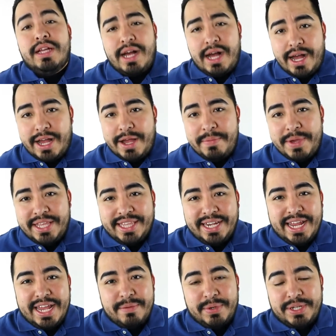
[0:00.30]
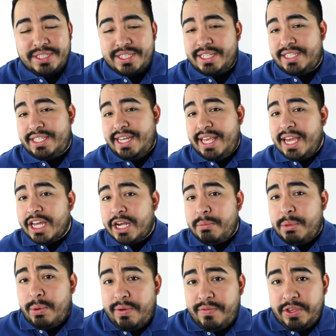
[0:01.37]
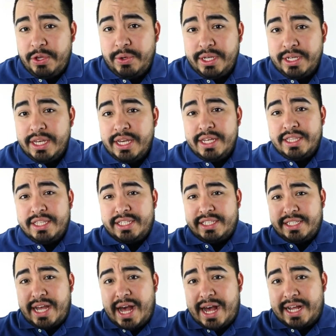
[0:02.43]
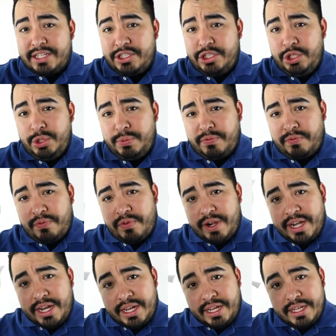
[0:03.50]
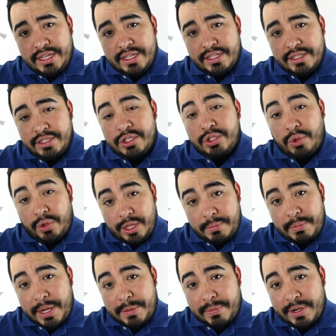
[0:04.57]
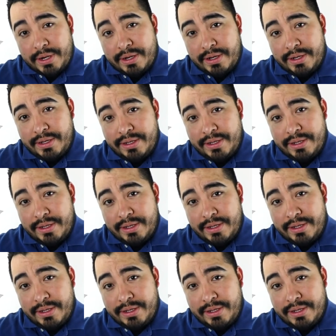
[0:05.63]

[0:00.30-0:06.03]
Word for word: Hi, I'm Anthony Ambries, and today I'm going to be reviewing the Scott Tube-Free toilet paper.